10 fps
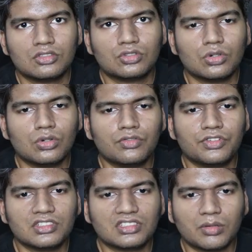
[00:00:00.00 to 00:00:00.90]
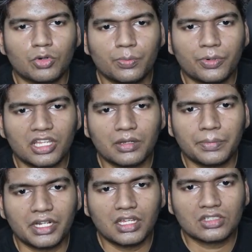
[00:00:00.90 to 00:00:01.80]
So first I'm opening
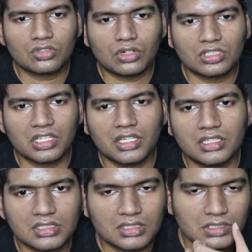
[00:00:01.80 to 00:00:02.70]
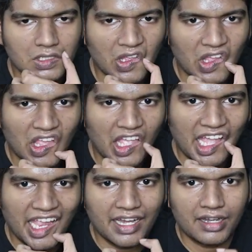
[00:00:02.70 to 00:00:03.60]
up index.js,
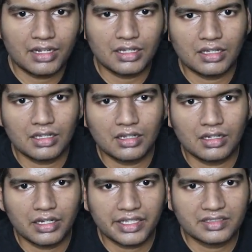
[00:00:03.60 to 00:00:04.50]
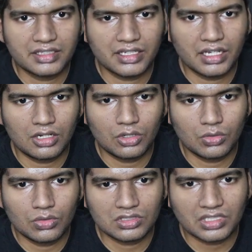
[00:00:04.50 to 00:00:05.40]
and next thing I'll
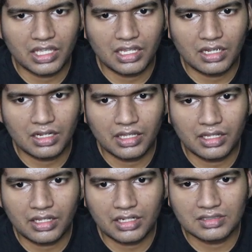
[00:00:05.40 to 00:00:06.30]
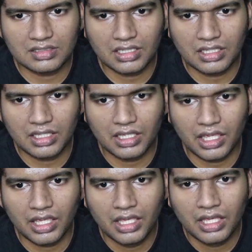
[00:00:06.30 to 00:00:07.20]
do is I'll increase
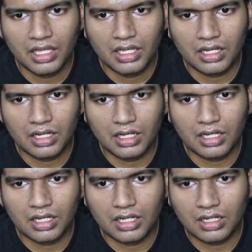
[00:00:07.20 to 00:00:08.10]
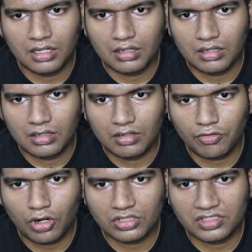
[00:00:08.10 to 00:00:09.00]
the
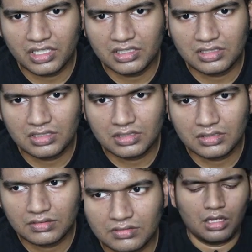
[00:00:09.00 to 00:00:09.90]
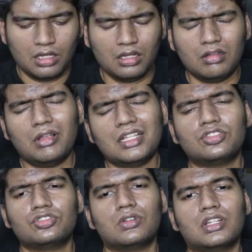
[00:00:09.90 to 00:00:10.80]
font size. As
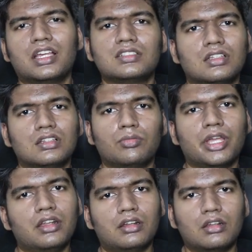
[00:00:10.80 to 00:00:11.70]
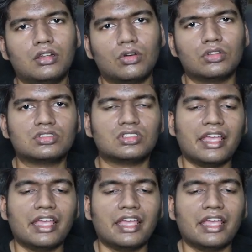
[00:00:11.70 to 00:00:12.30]
usual, guys, you might know this.